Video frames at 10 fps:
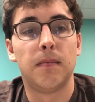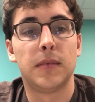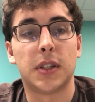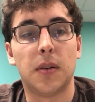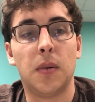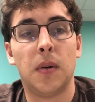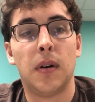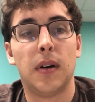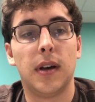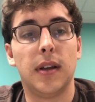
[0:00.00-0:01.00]
So
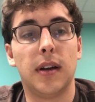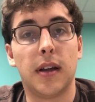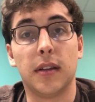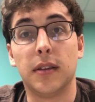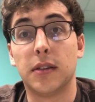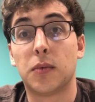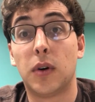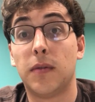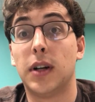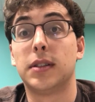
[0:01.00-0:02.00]
I think this
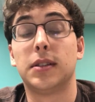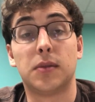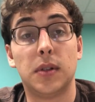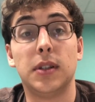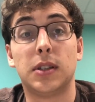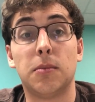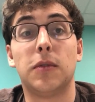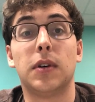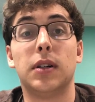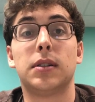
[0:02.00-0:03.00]
one verse is a really simple
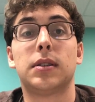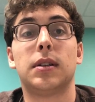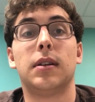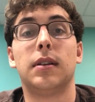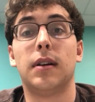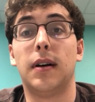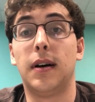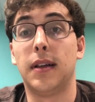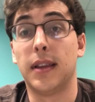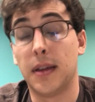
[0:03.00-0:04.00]
verse
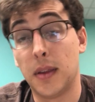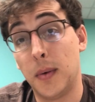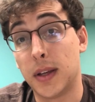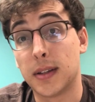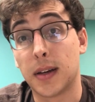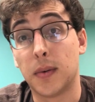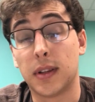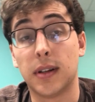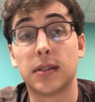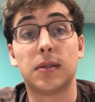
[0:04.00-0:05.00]
that we can take
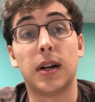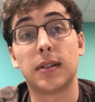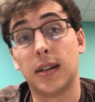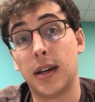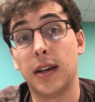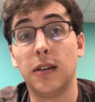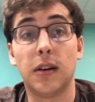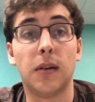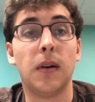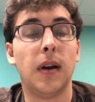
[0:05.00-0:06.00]
with us throughout today.
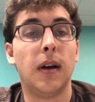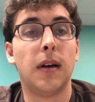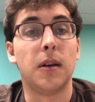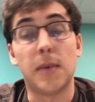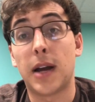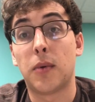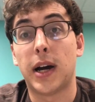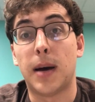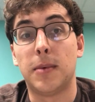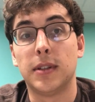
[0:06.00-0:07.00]
No matter what
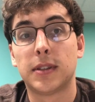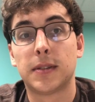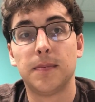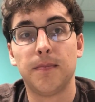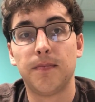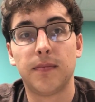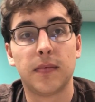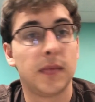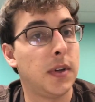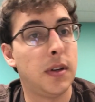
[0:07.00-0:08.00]
happens,
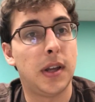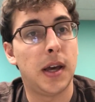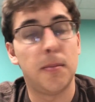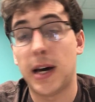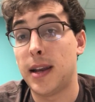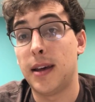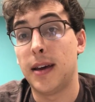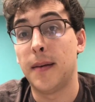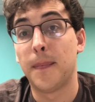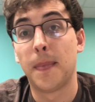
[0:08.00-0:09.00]
good day, bad day,